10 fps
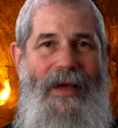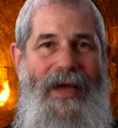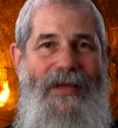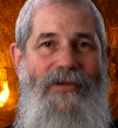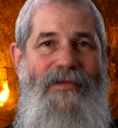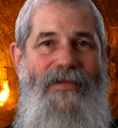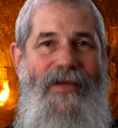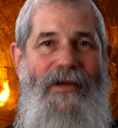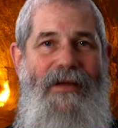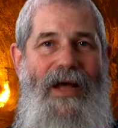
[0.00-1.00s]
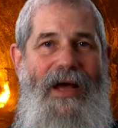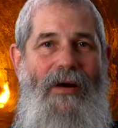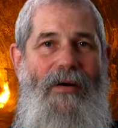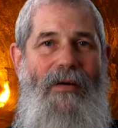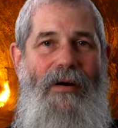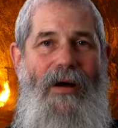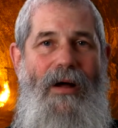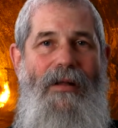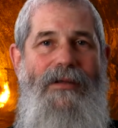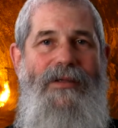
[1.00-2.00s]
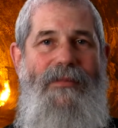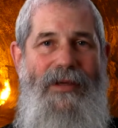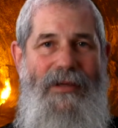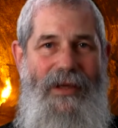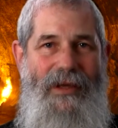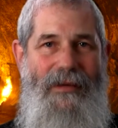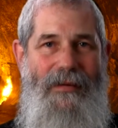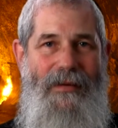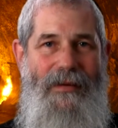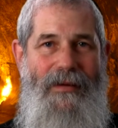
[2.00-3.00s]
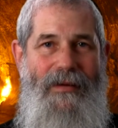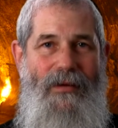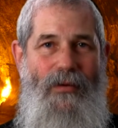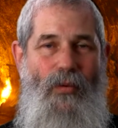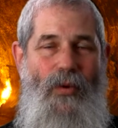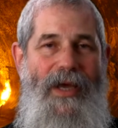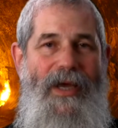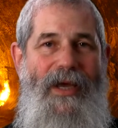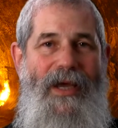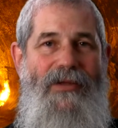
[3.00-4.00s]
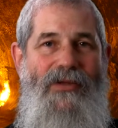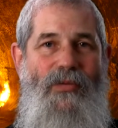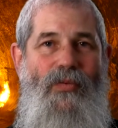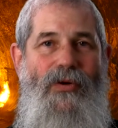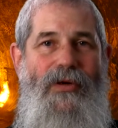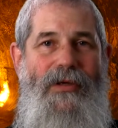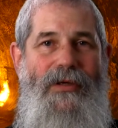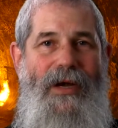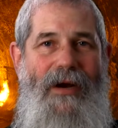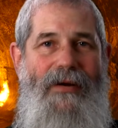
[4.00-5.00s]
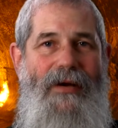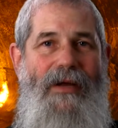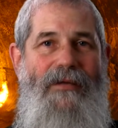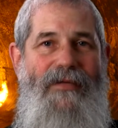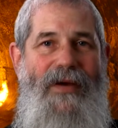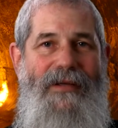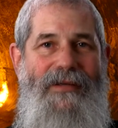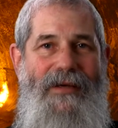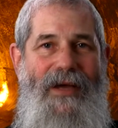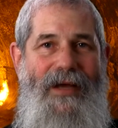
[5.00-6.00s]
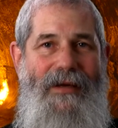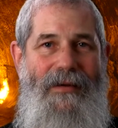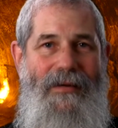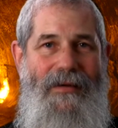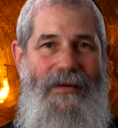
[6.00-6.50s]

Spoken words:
and to feel how ultimately we in this world are nullified to God,